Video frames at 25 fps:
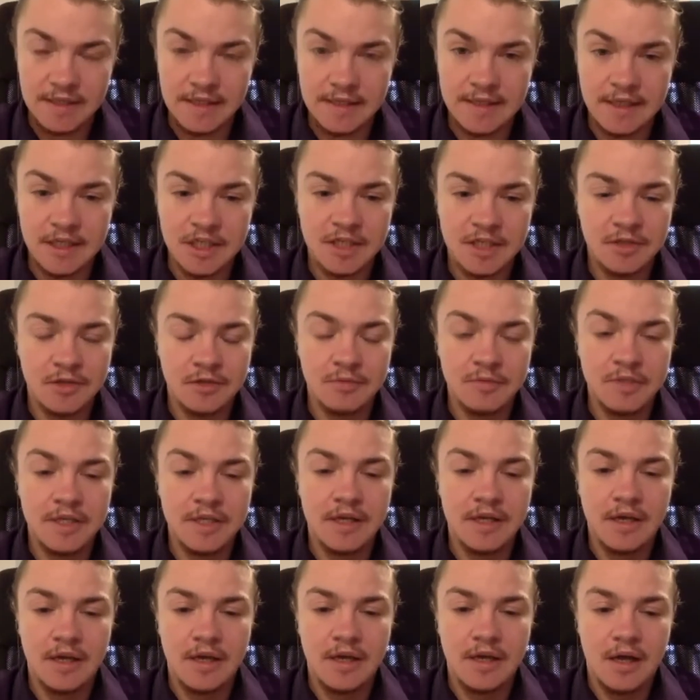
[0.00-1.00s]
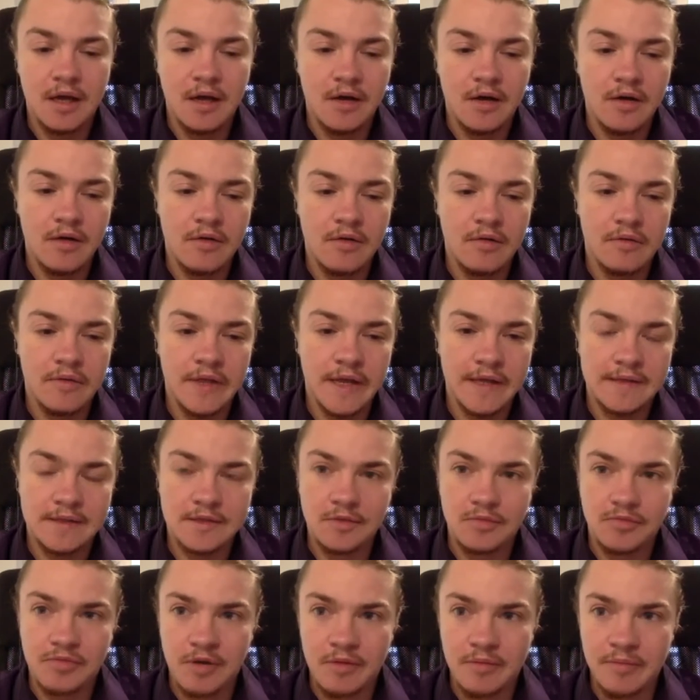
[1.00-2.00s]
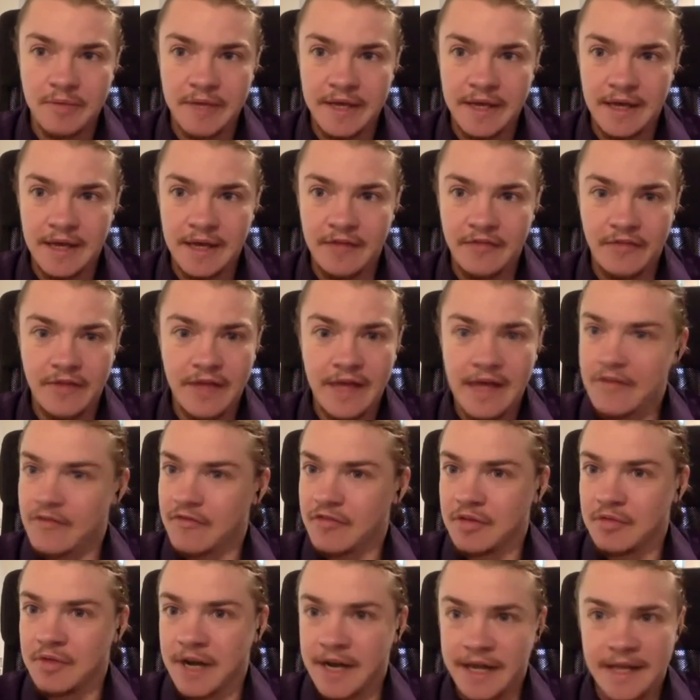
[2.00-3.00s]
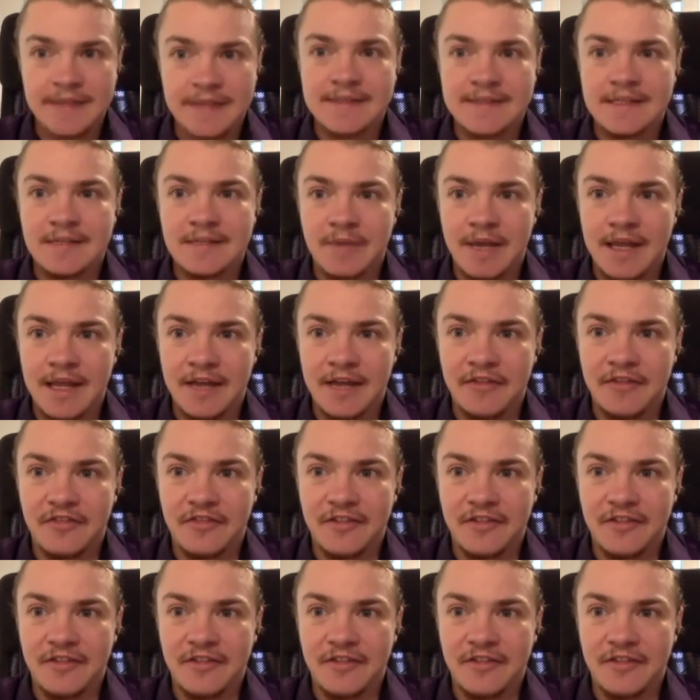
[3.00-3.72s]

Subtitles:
And she told me, oh, that's the problem I have everywhere else in my life.